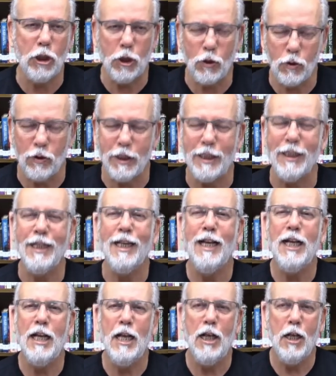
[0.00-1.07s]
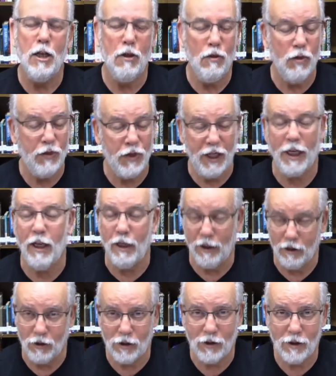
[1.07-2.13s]
doing
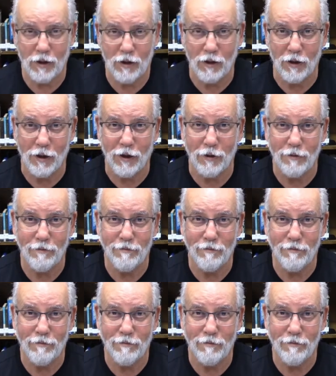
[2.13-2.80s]
things, you know.